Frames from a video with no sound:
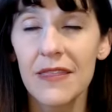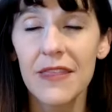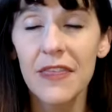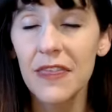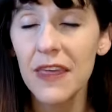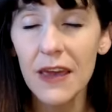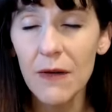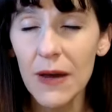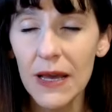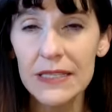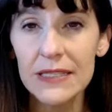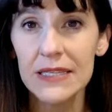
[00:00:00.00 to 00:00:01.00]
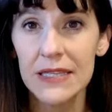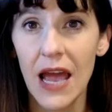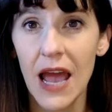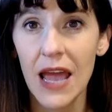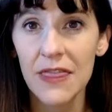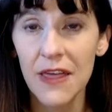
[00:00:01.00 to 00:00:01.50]
the thing was is
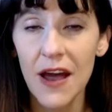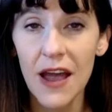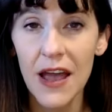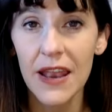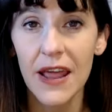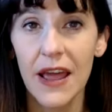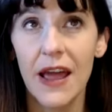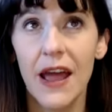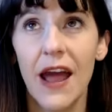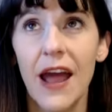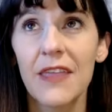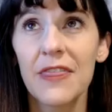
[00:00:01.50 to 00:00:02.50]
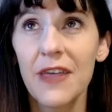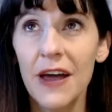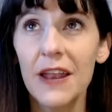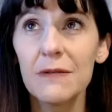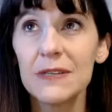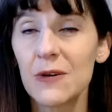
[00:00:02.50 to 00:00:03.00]
I thought I thought
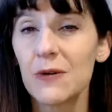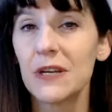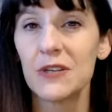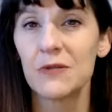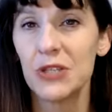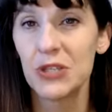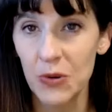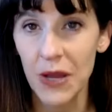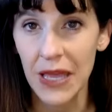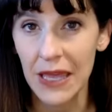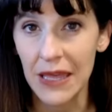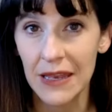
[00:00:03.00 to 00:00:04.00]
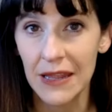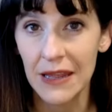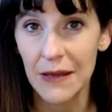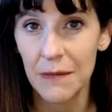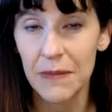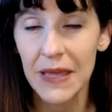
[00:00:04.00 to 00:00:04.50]
I was going to enjoy it
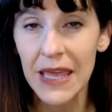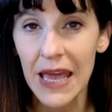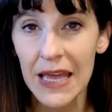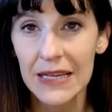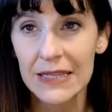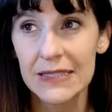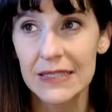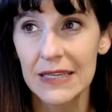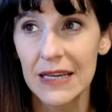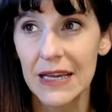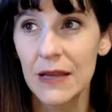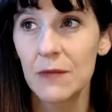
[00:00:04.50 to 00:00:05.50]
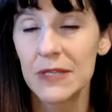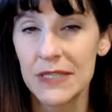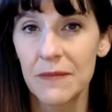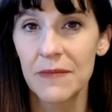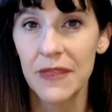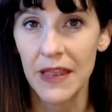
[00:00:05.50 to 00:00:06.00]
because it was
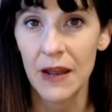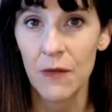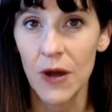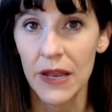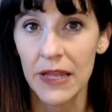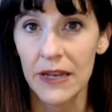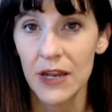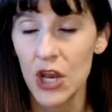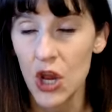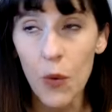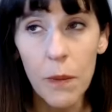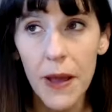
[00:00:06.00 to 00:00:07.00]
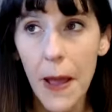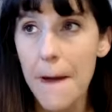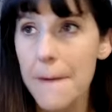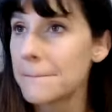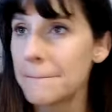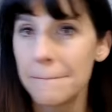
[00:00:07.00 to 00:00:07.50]
something that I wanted. Nope.
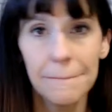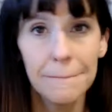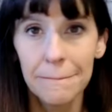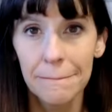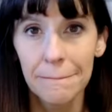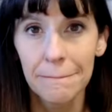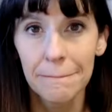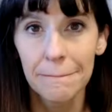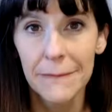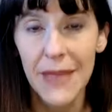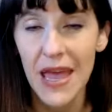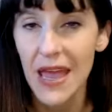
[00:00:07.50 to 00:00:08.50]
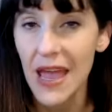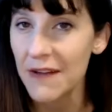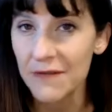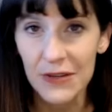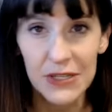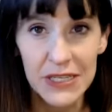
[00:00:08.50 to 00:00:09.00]
Mm-mm.
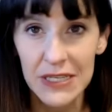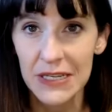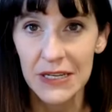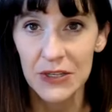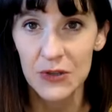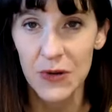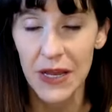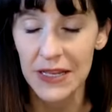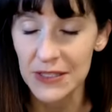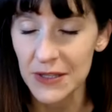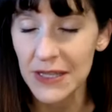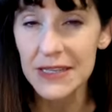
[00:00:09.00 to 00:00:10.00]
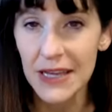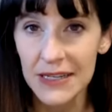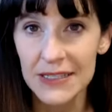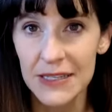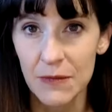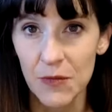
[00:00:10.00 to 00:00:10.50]
At first I didn't enjoy it. So that's kind
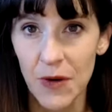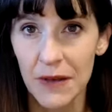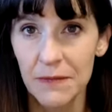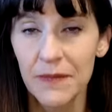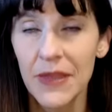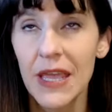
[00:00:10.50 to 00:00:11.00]
of step 1